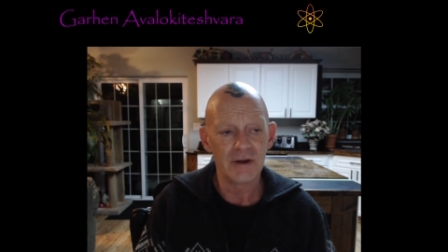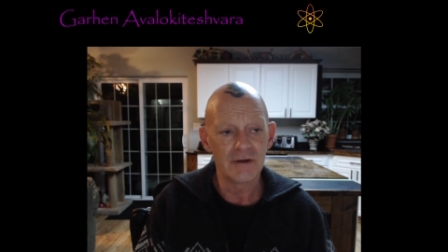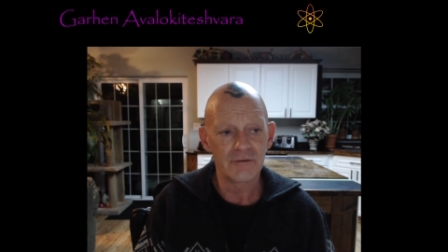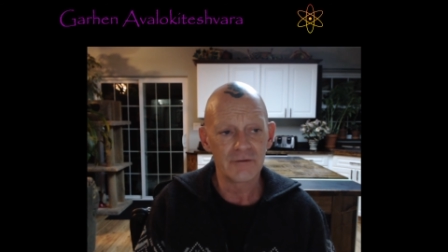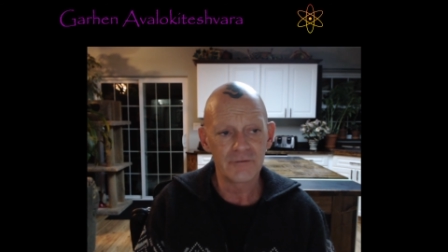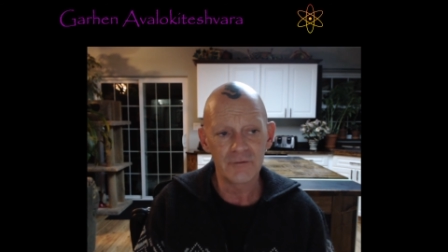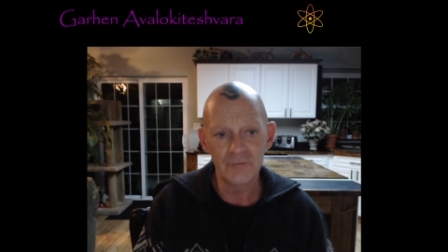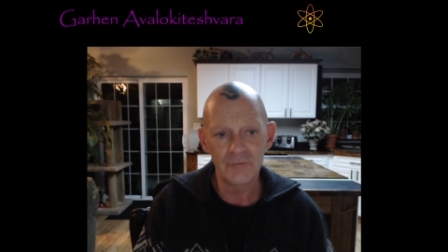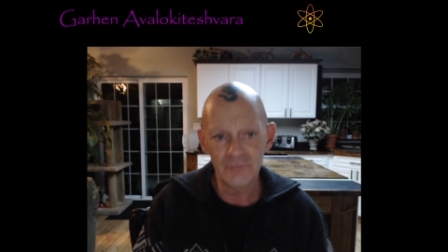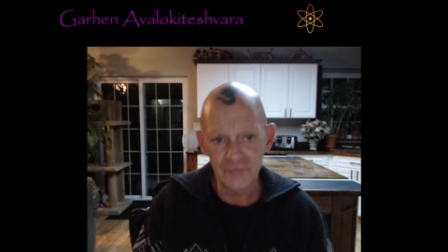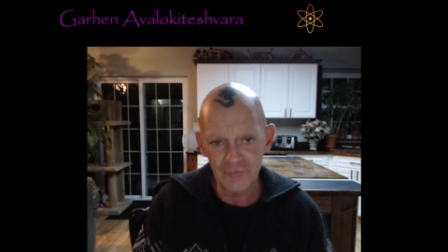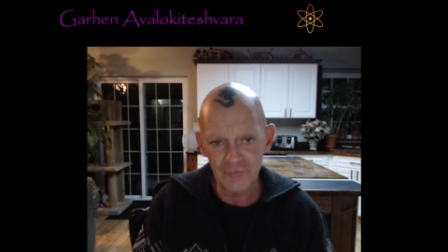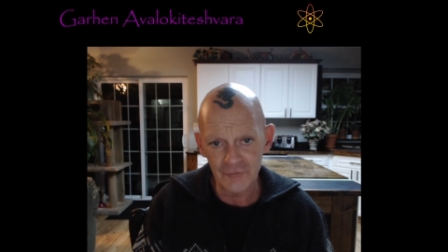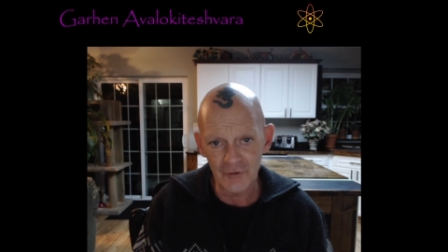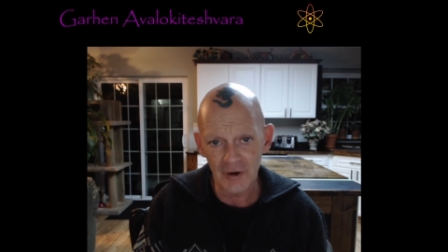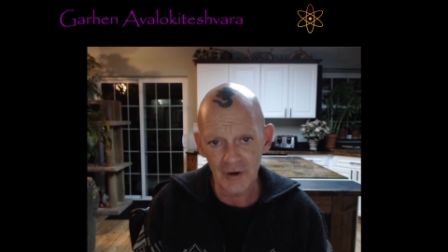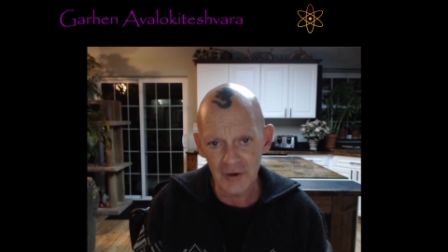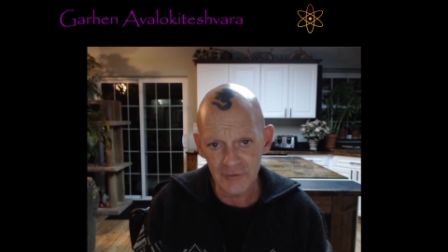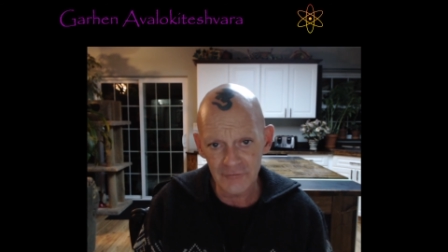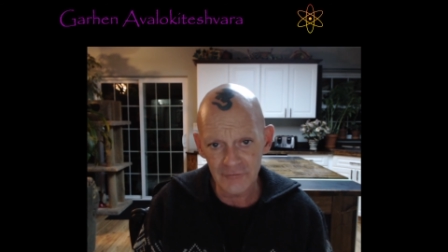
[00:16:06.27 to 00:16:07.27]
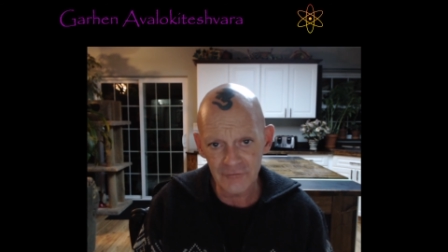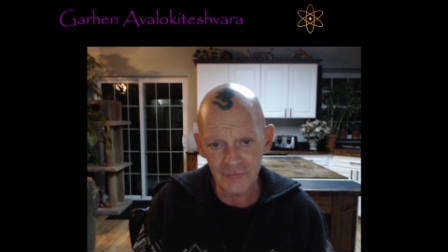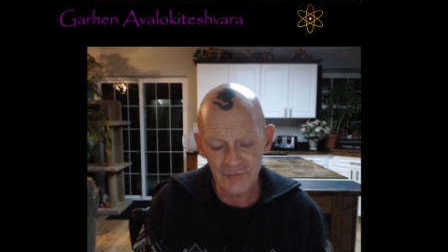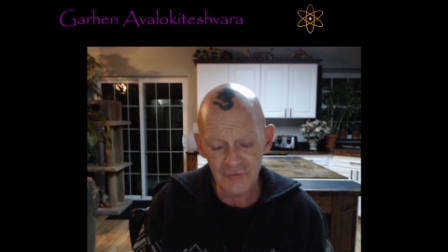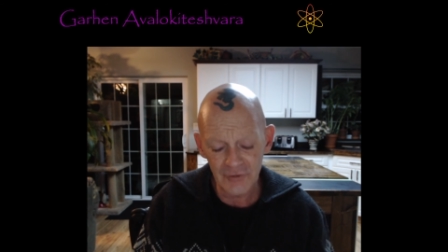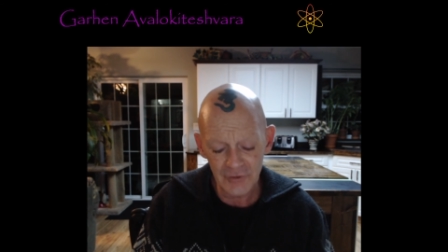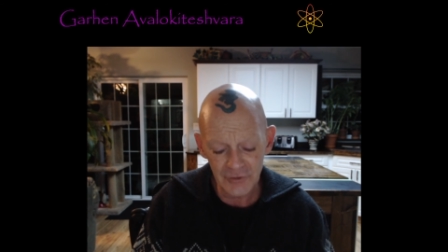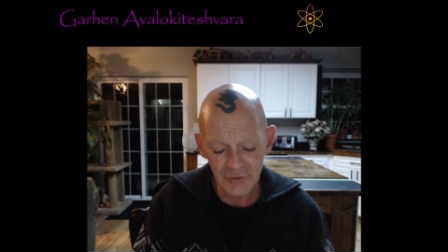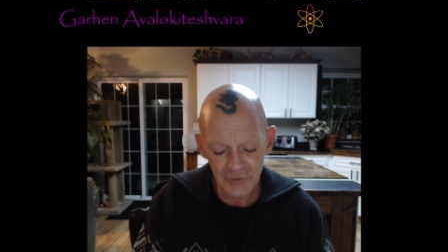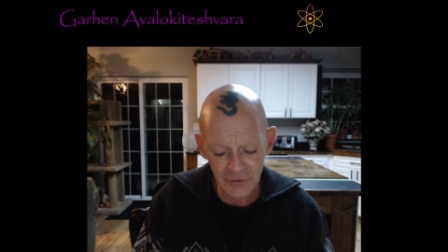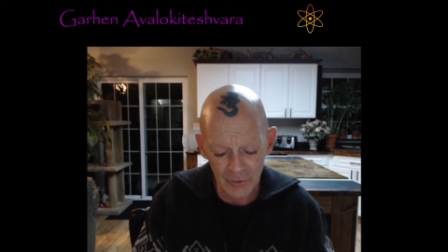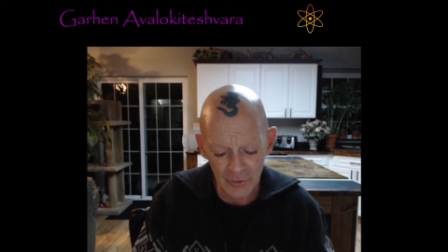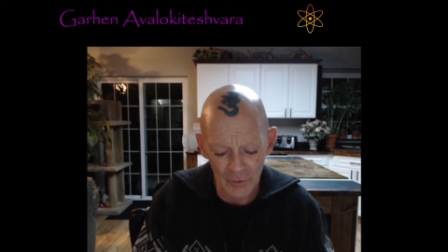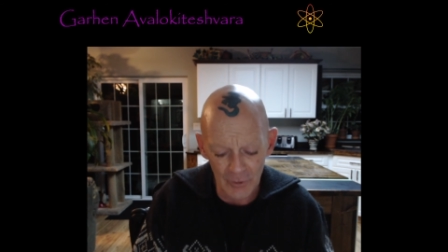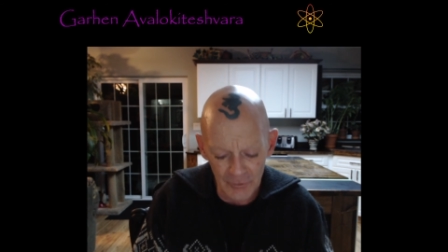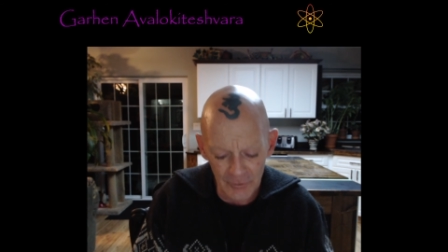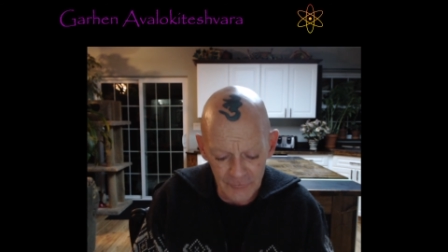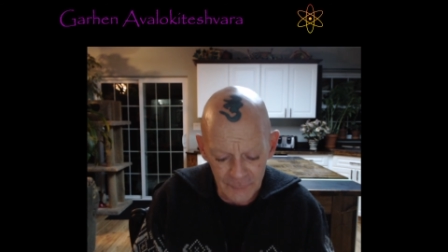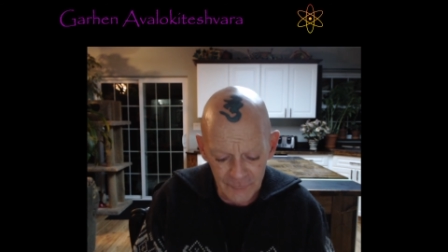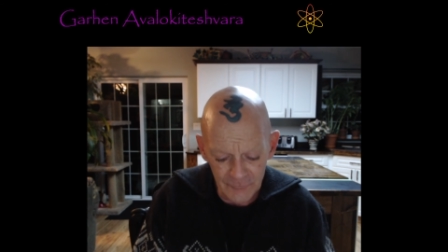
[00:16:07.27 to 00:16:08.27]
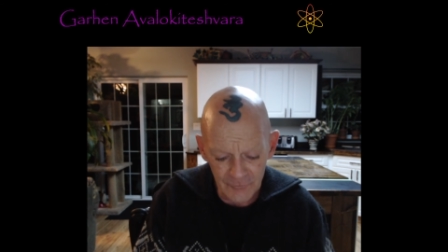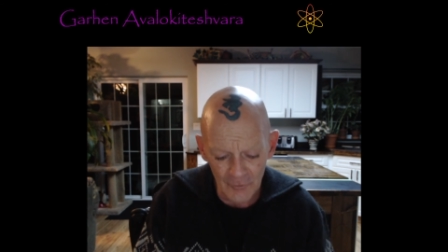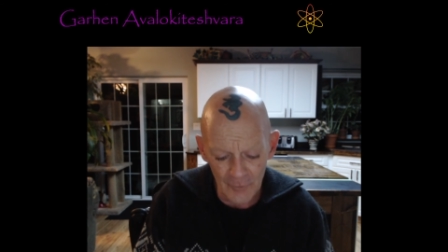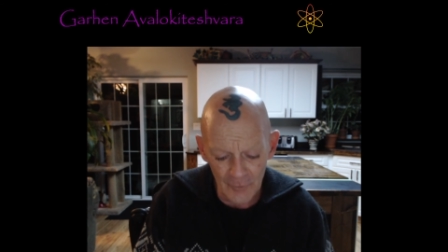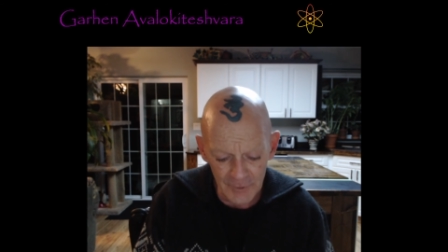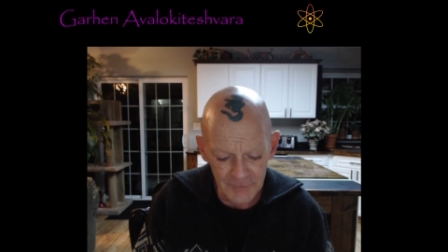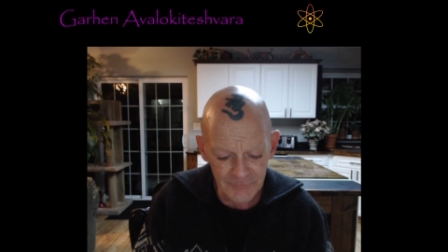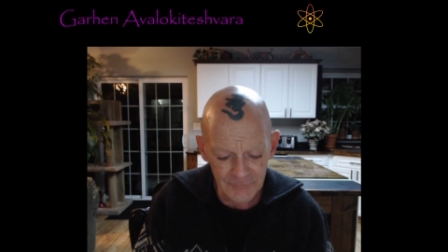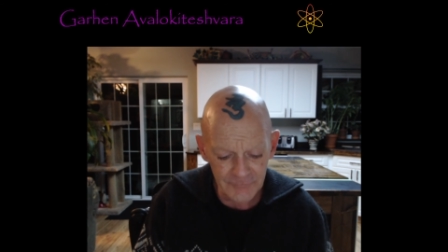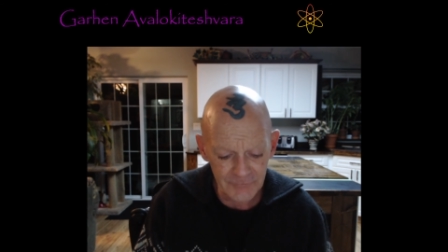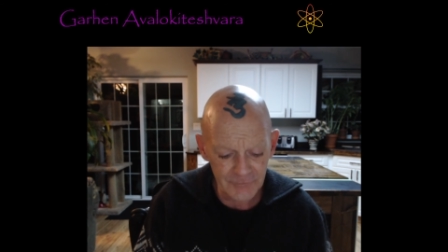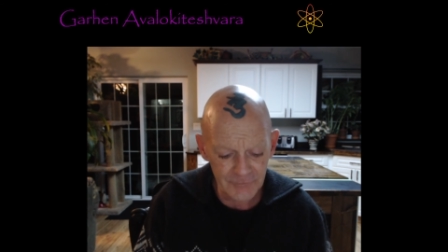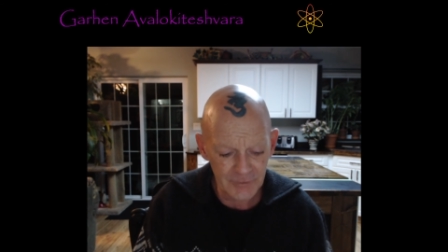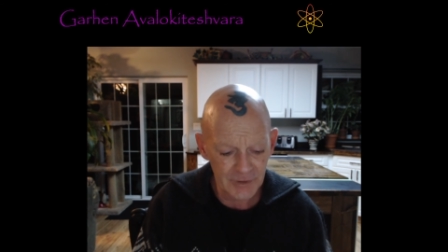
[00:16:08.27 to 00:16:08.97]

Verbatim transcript: to judge your choice